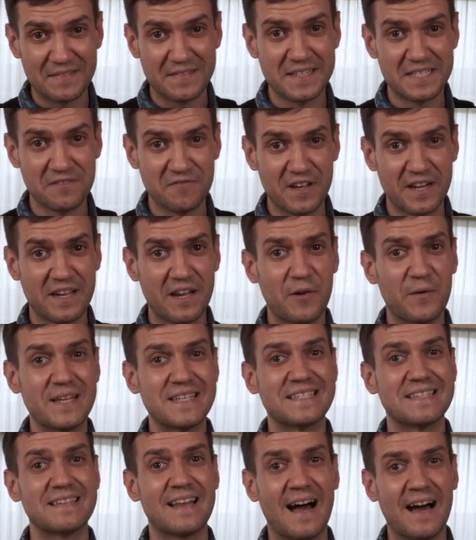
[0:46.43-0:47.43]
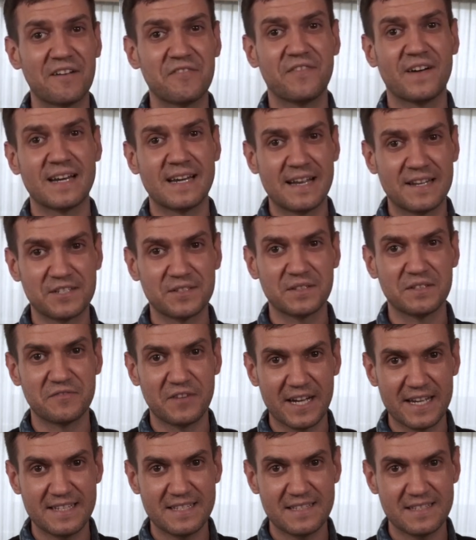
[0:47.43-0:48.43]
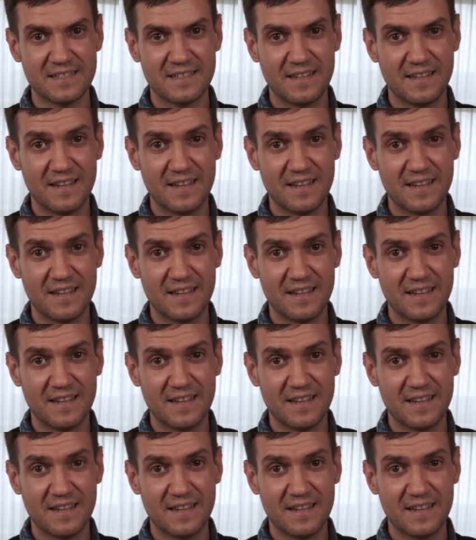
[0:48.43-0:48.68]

this video is not financial advice.